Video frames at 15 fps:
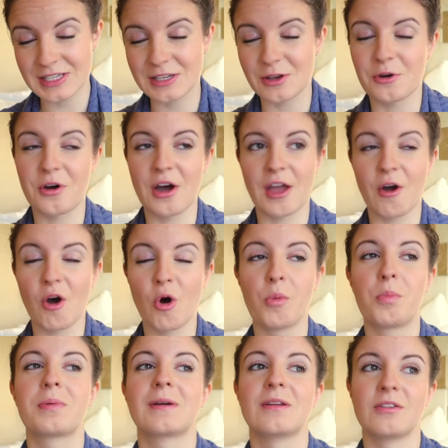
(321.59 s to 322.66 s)
so I
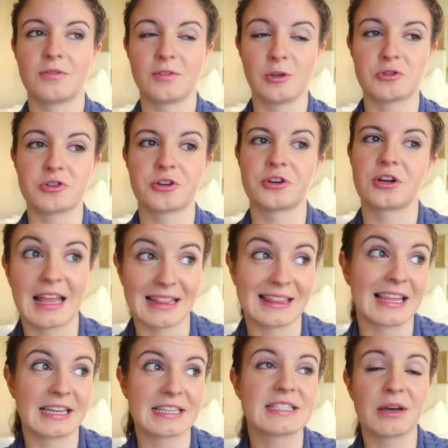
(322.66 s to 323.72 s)
hope in the future
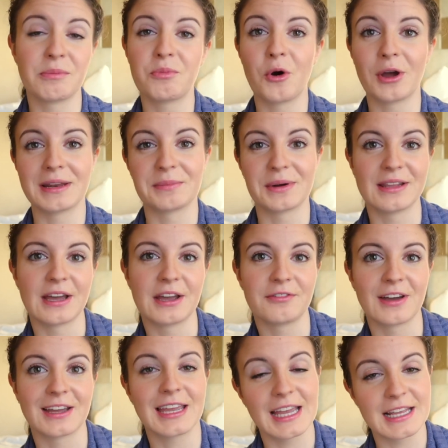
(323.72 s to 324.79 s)
at like some point in my
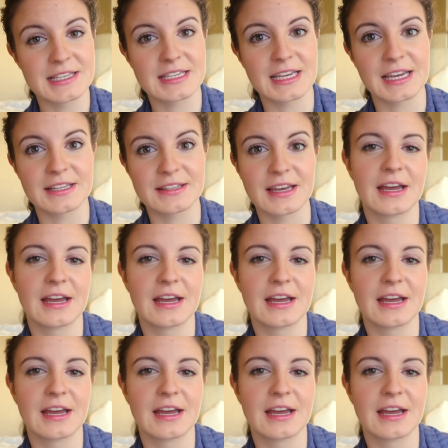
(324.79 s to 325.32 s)
life I can say